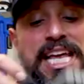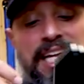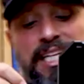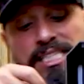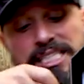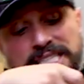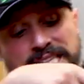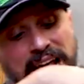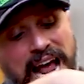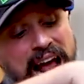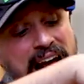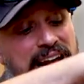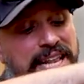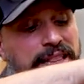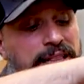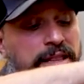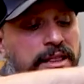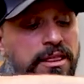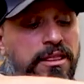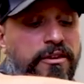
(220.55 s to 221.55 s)

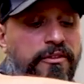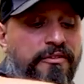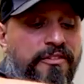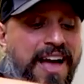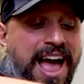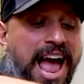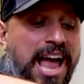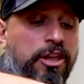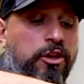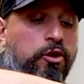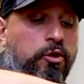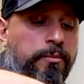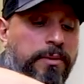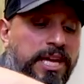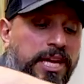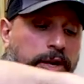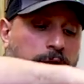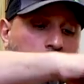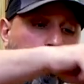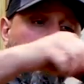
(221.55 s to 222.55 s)
inside the vacuum
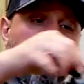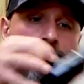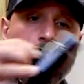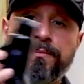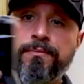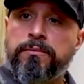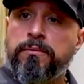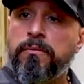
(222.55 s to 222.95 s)
here.